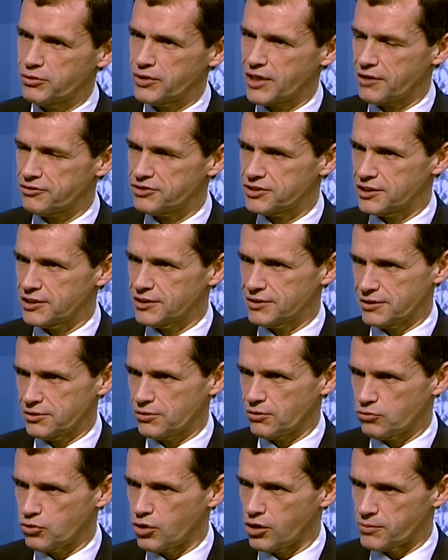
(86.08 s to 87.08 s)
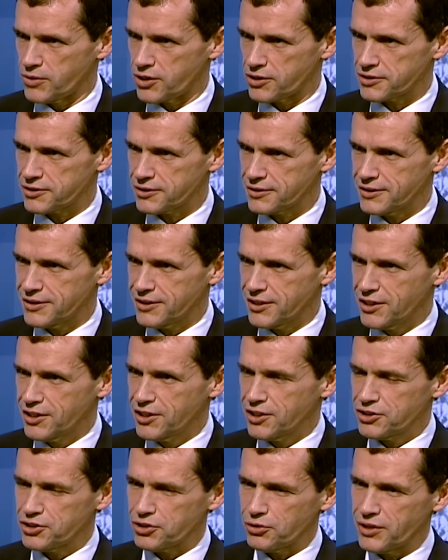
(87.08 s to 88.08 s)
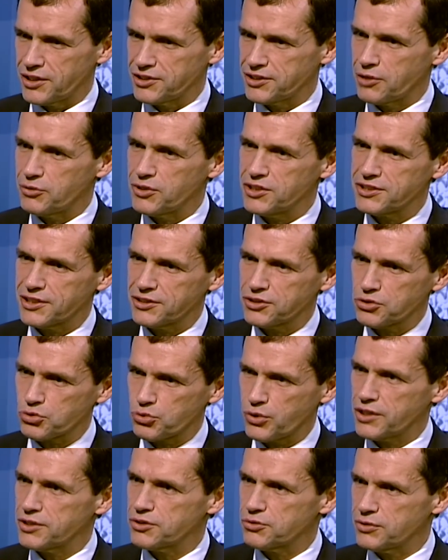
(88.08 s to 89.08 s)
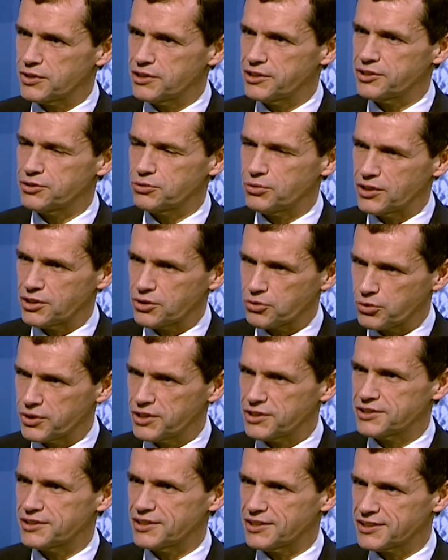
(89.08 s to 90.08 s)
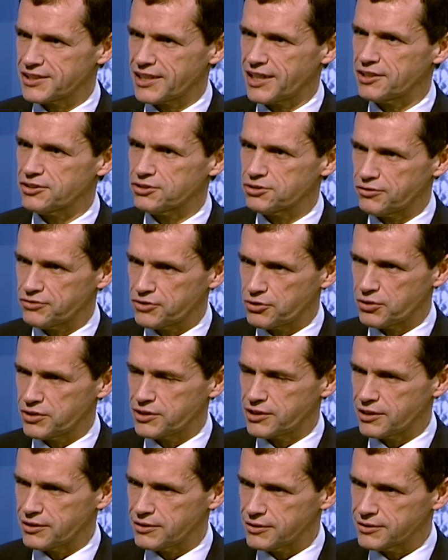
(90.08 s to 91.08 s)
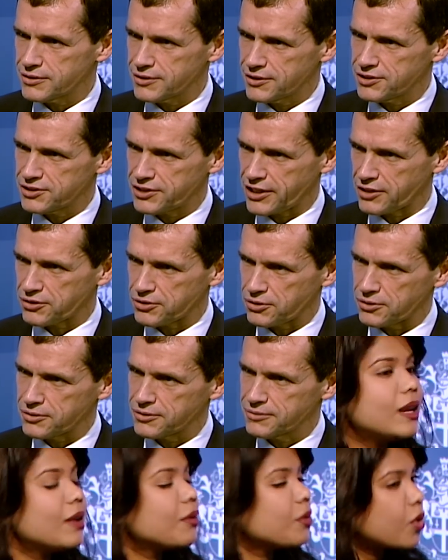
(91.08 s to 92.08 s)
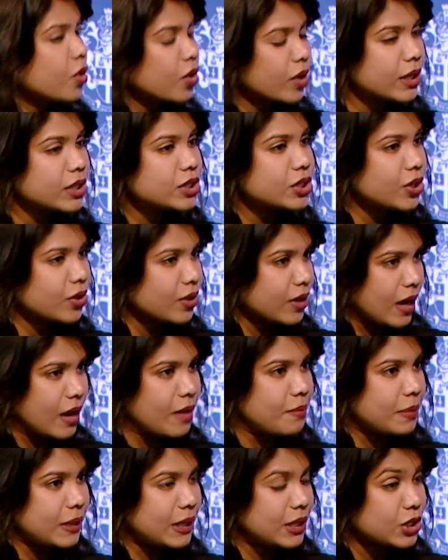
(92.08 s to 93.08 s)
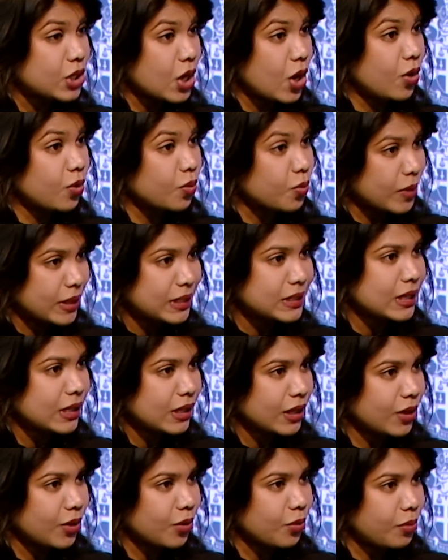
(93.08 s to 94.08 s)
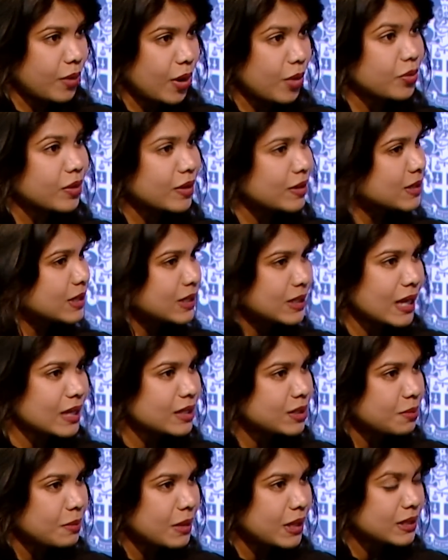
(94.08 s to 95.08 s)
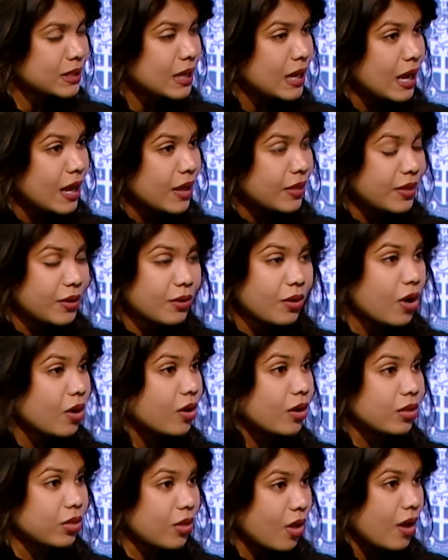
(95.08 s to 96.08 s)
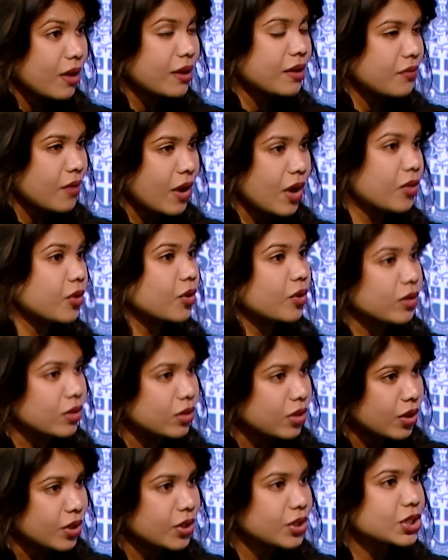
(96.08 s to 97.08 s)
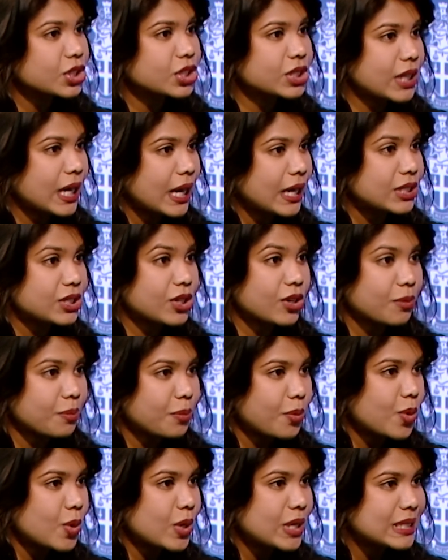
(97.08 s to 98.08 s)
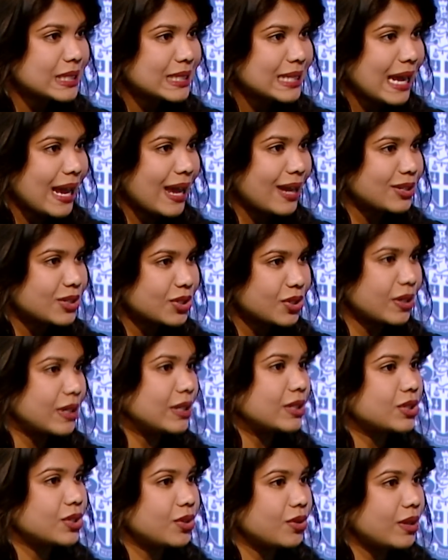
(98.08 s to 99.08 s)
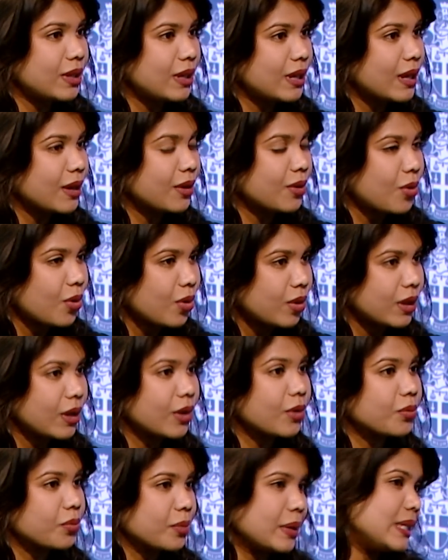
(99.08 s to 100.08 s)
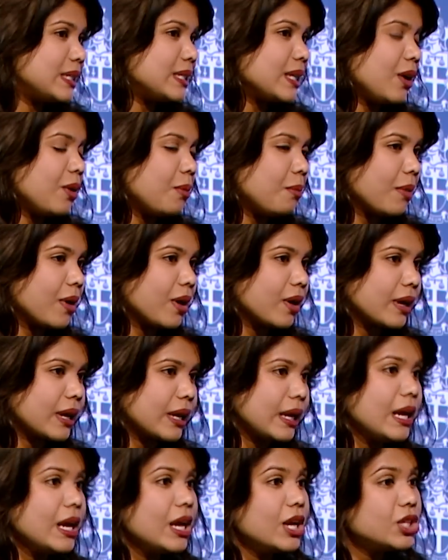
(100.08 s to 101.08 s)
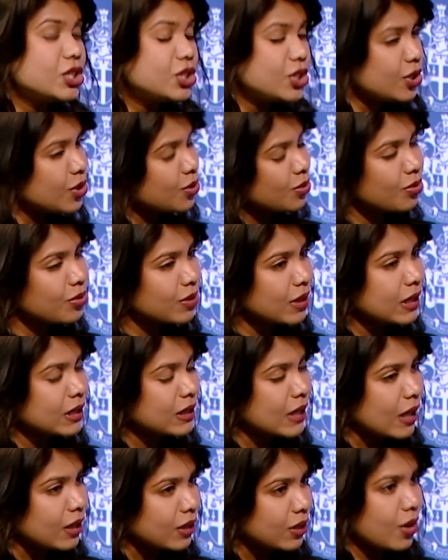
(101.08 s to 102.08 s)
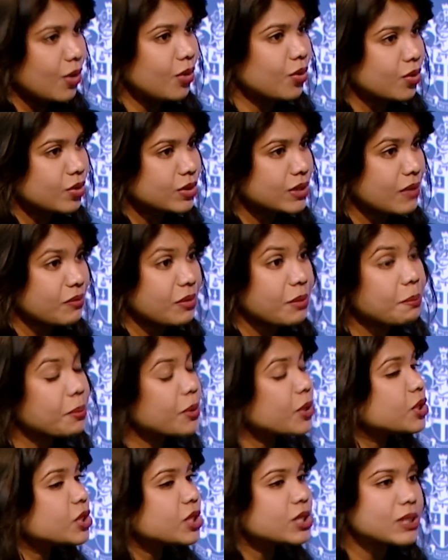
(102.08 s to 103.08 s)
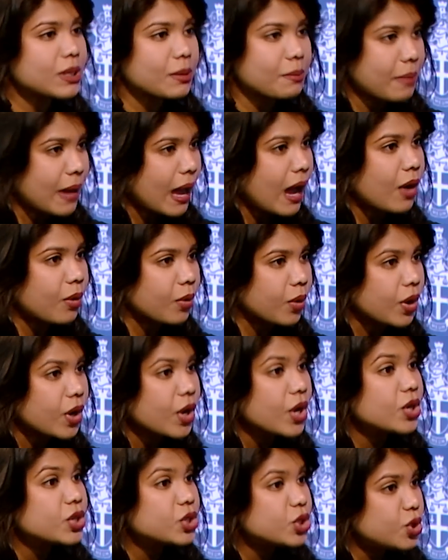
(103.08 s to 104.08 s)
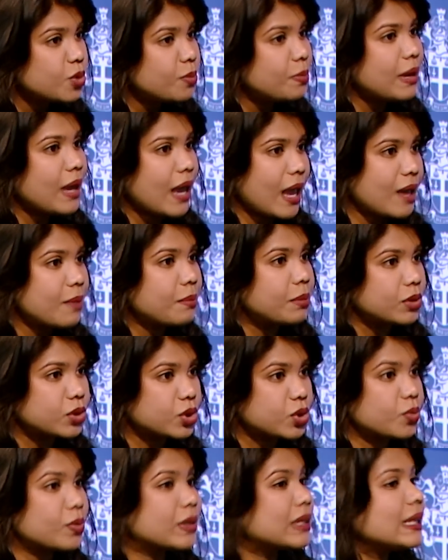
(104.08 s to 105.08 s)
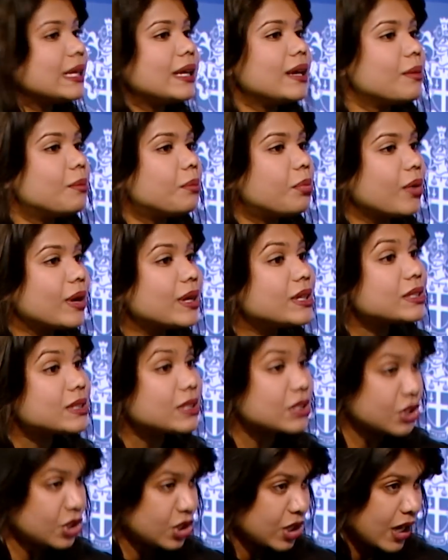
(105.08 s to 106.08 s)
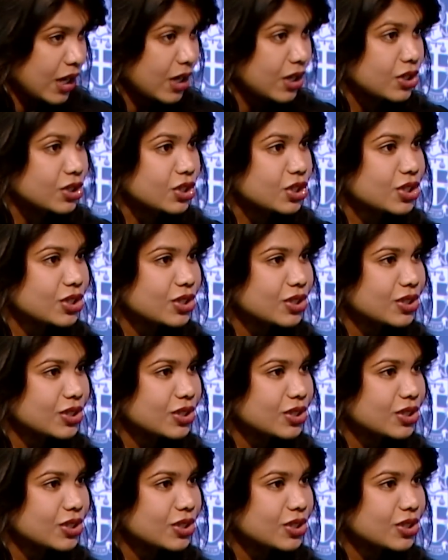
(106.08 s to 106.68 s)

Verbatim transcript: we have seen Walmart. So, and there is a trend really to increase the size of the retail sector. Now, according to your company's own retail and growth assessments, there are a lot of other large chains that are poised to enter into the Angola retail market. Do you think that locals have the purchasing power to be able to really embrace this change?